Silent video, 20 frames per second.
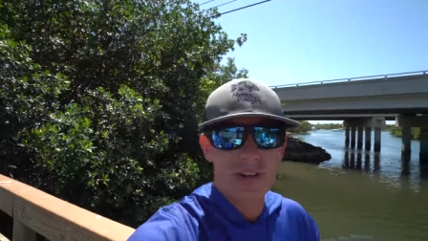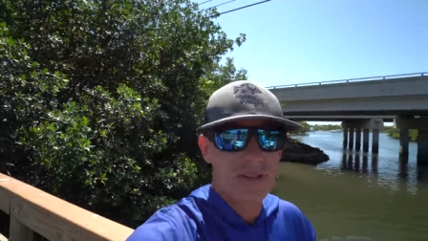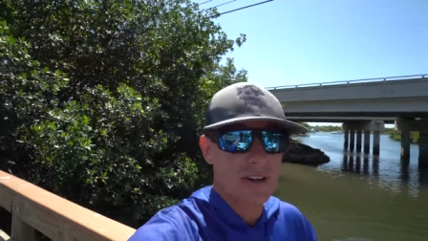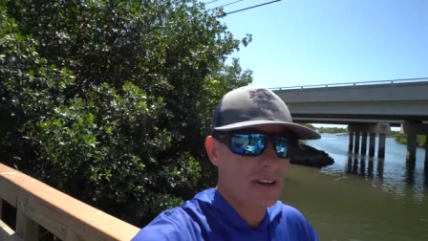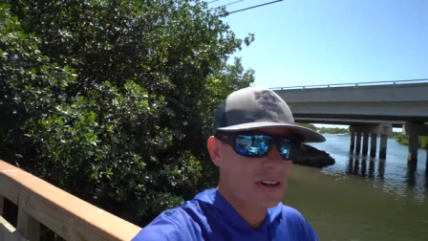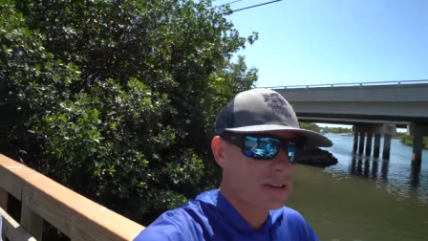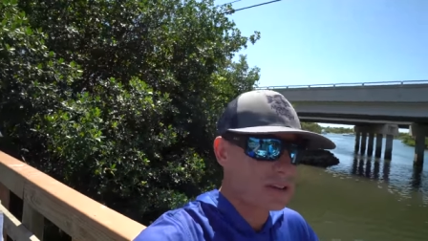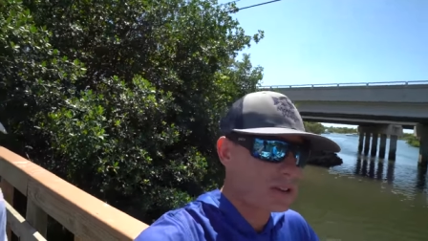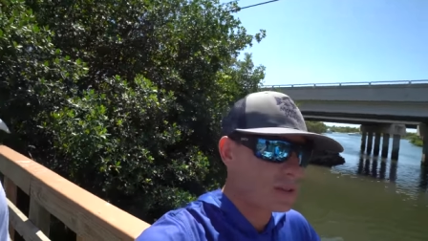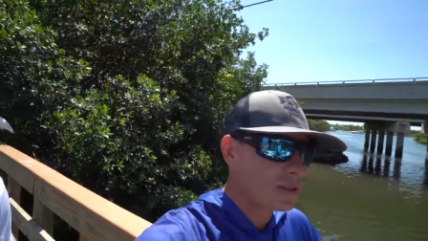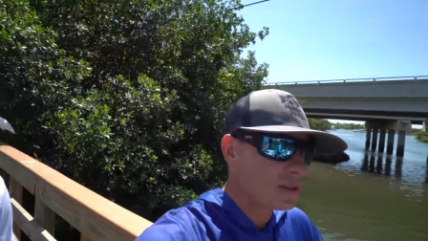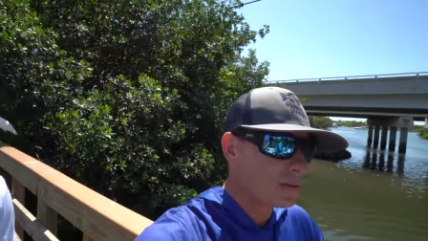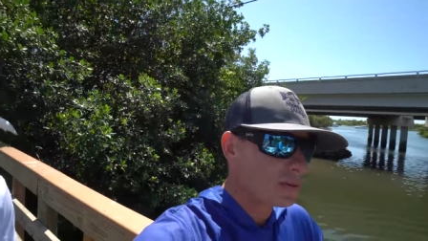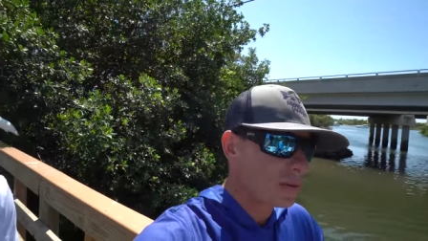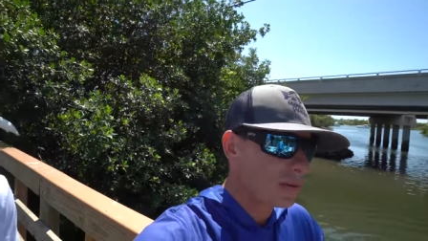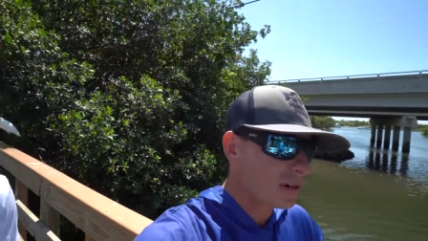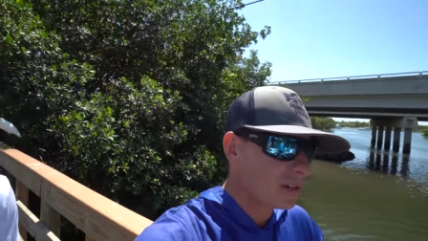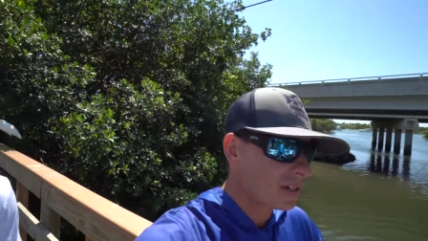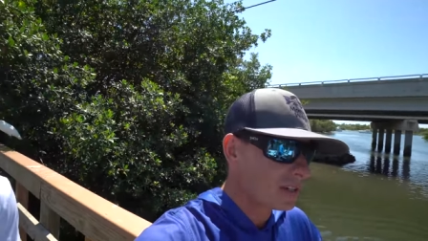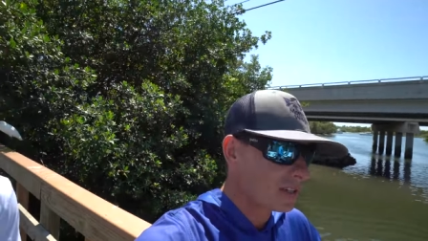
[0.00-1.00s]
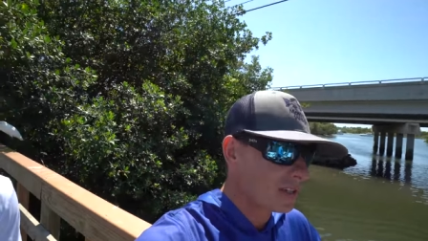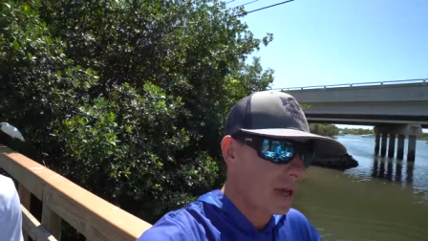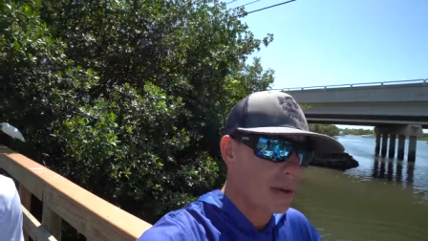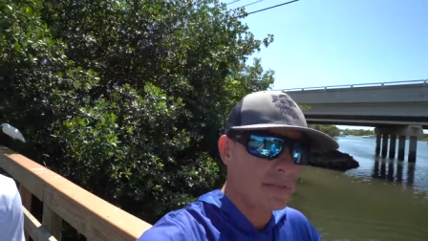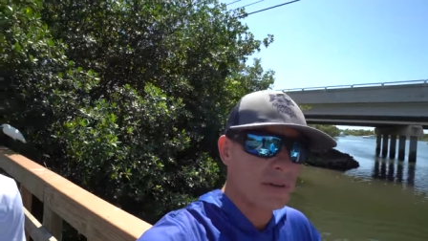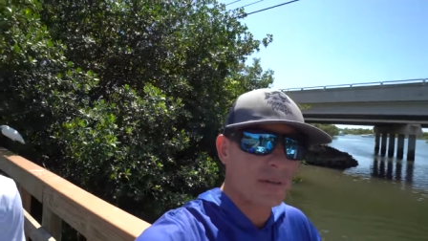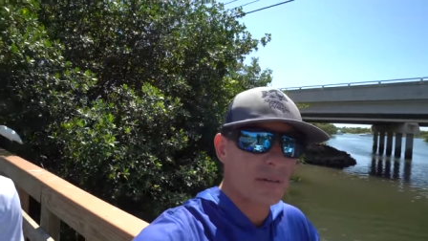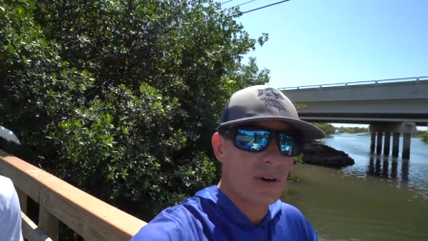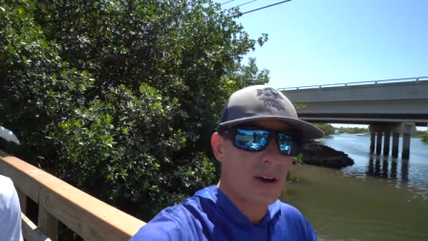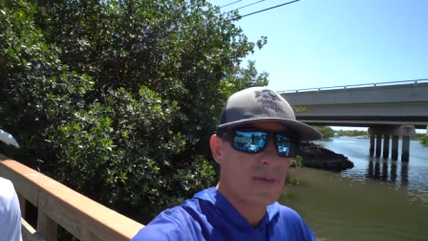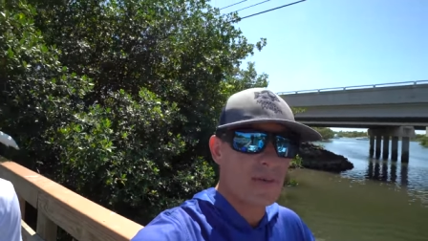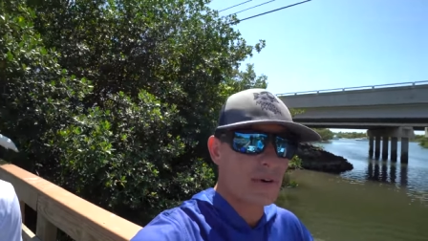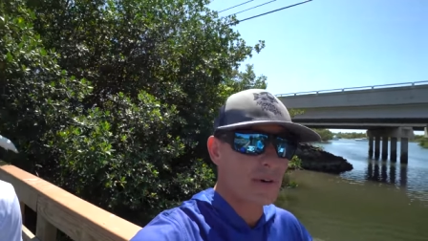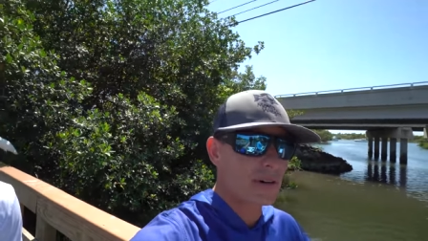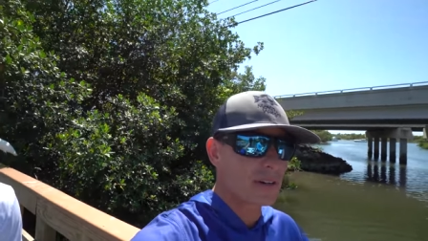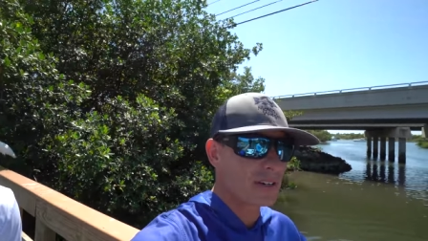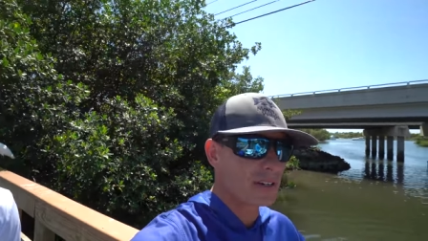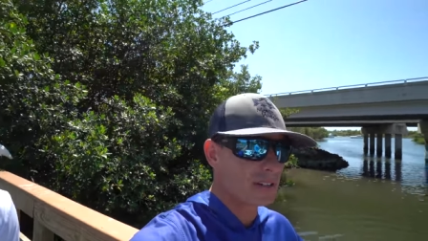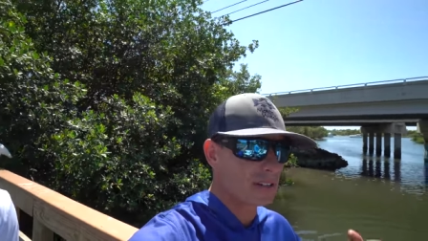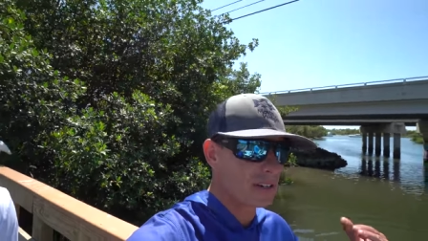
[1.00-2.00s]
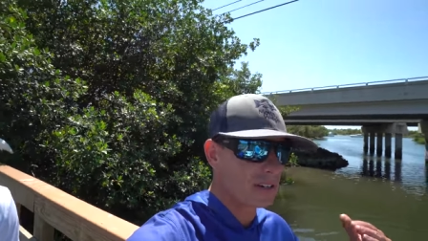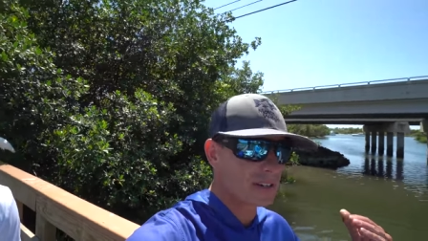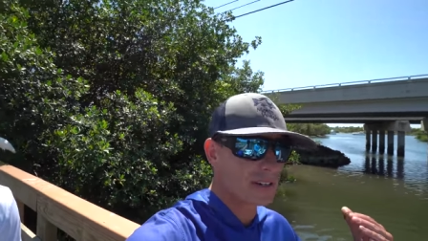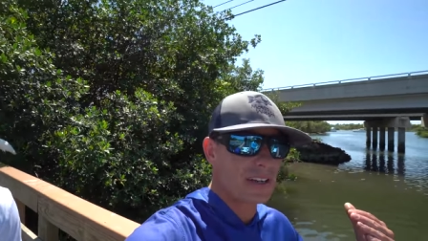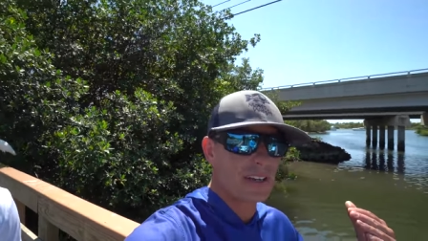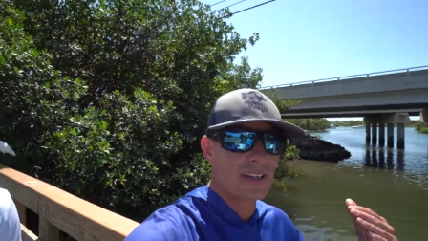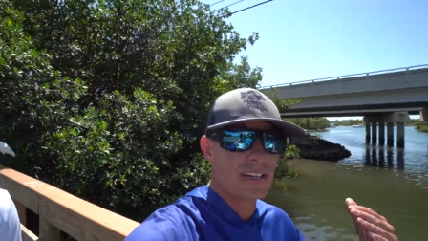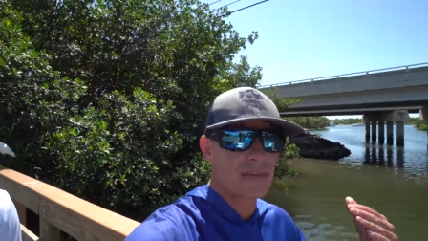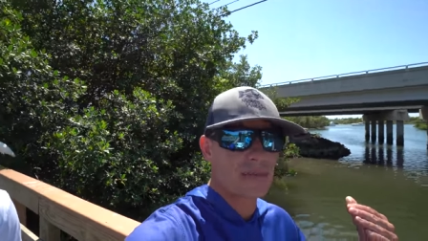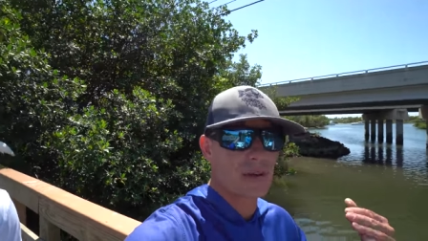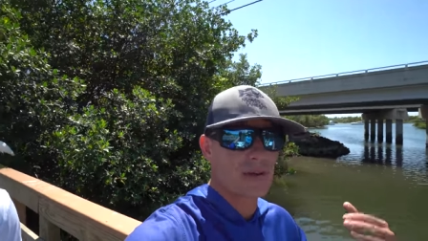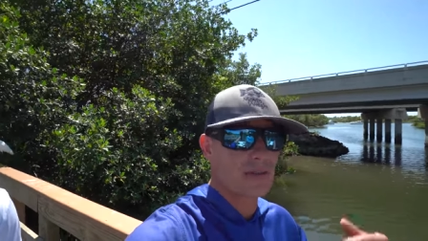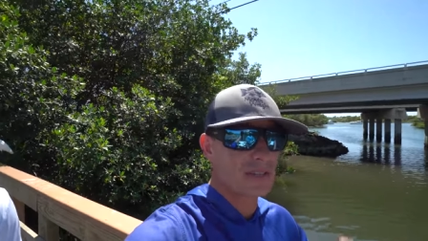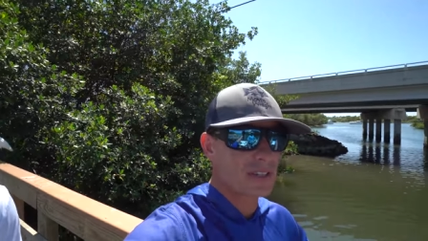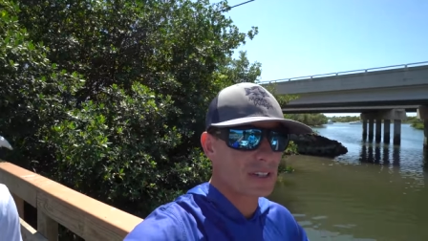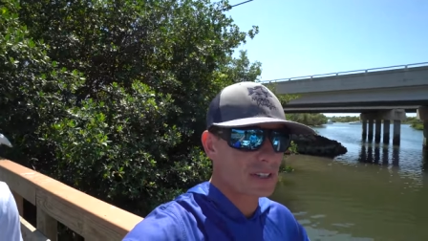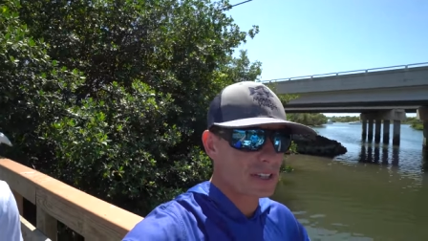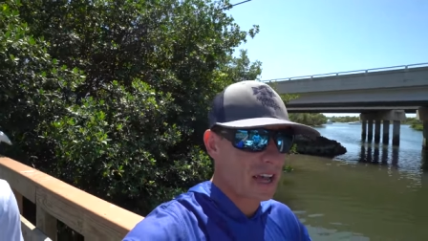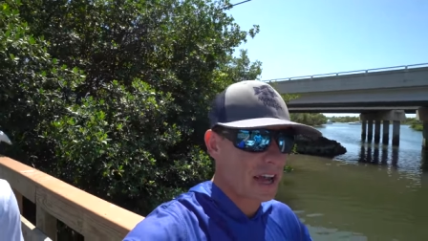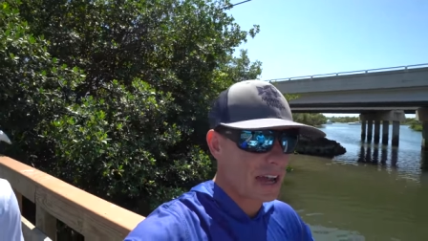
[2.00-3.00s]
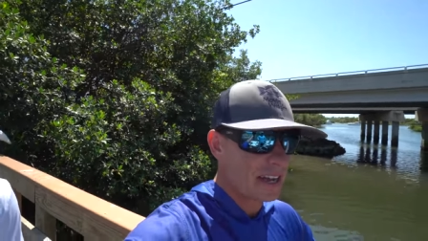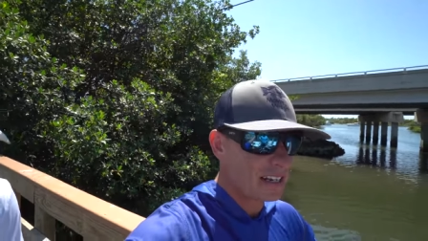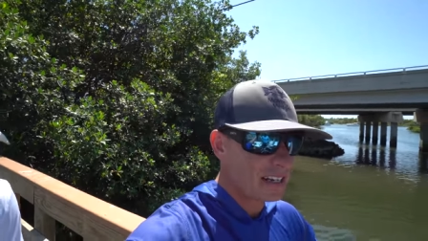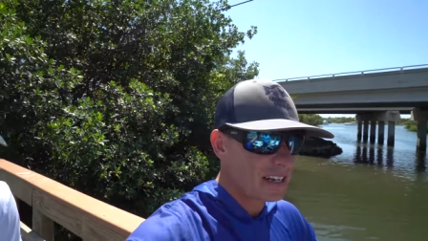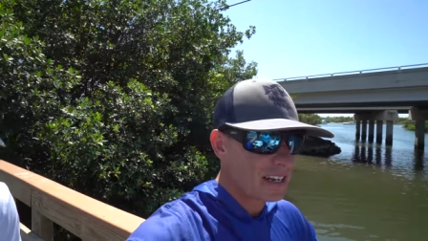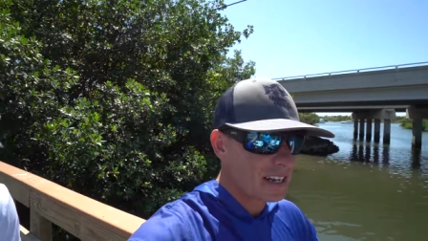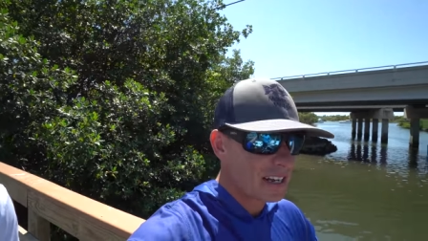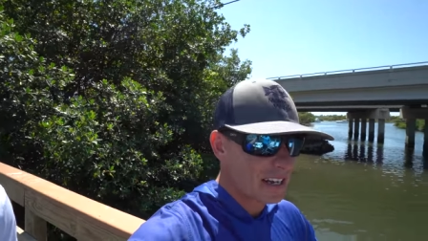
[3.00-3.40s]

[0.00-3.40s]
I thought as soon as we were going to stop the boat, we were going to start taking him over the side.